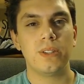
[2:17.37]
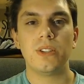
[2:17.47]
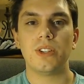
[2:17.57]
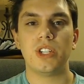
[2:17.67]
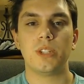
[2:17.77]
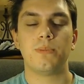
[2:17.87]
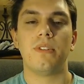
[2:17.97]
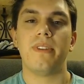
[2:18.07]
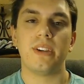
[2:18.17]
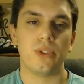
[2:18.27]
such as
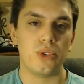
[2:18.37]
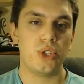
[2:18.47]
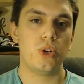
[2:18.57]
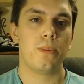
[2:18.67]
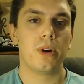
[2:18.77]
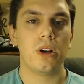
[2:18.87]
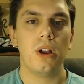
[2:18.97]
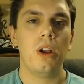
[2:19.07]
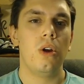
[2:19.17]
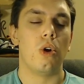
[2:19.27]
Professor Juniper
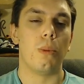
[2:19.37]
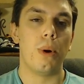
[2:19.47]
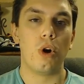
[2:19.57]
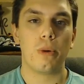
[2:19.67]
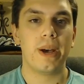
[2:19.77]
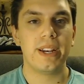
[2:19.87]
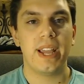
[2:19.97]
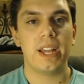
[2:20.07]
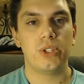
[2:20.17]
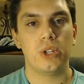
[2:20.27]
or Pokemon
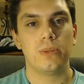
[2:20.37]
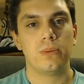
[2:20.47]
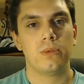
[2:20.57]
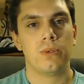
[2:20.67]
Catcher,